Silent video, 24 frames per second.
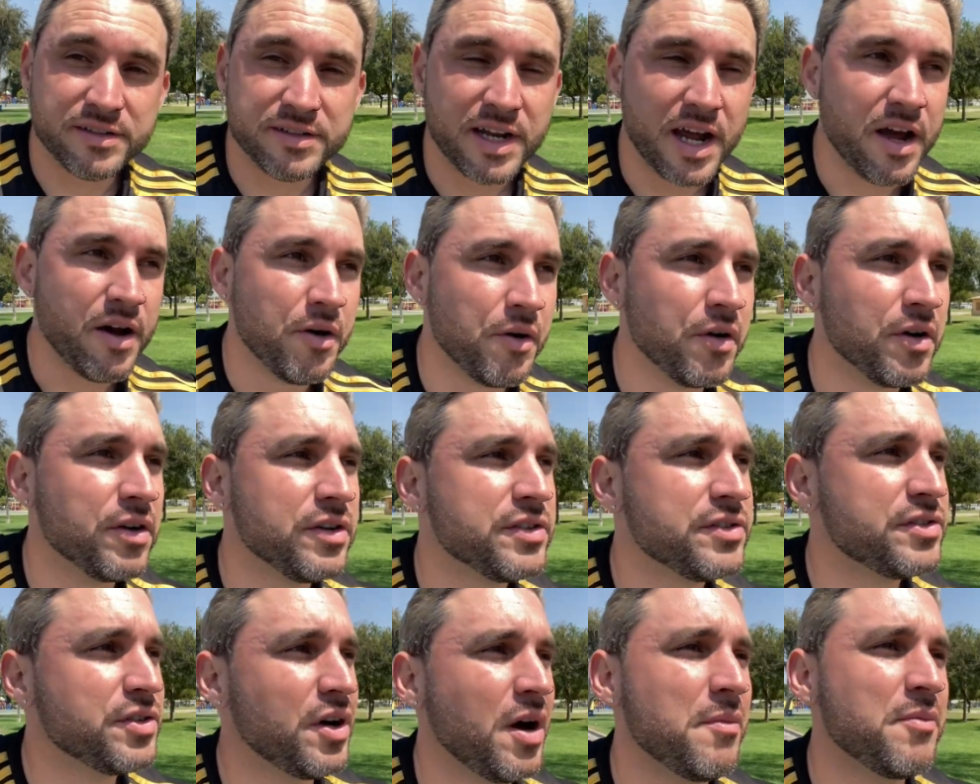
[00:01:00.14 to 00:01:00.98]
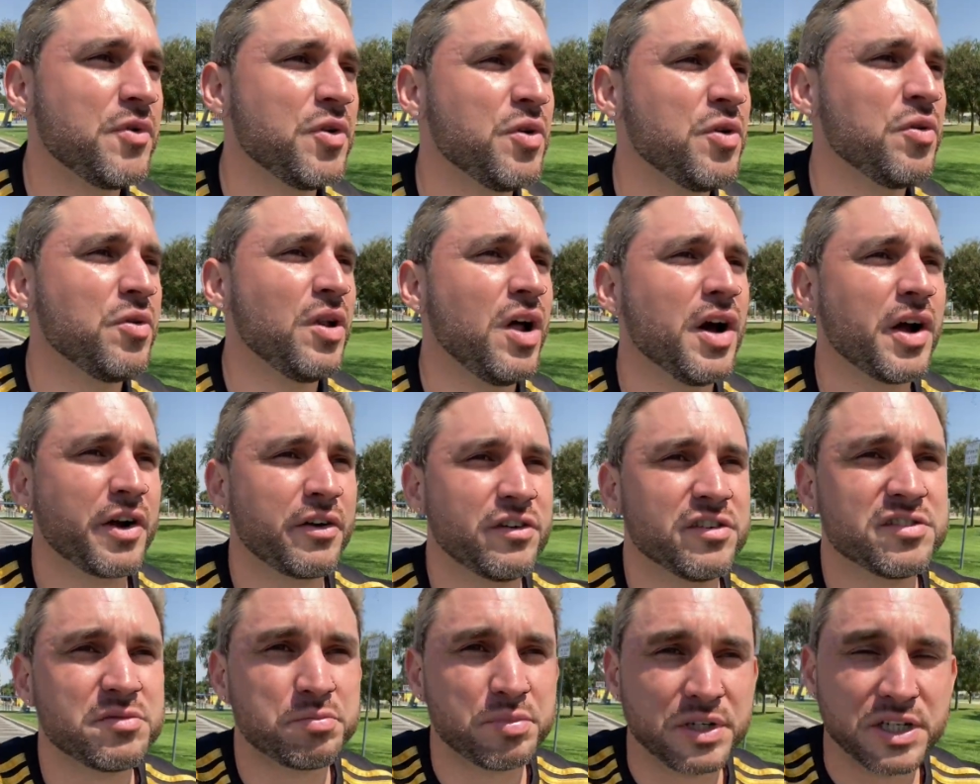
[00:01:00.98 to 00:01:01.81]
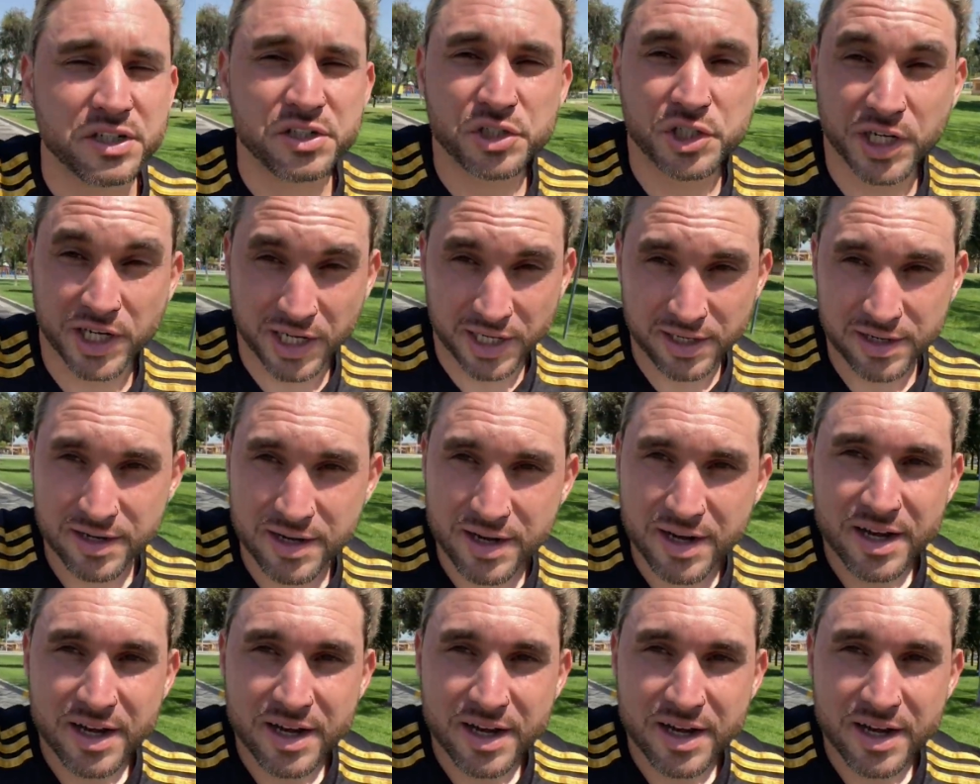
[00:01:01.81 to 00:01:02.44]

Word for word: now, so I'm no longer a spring chicken.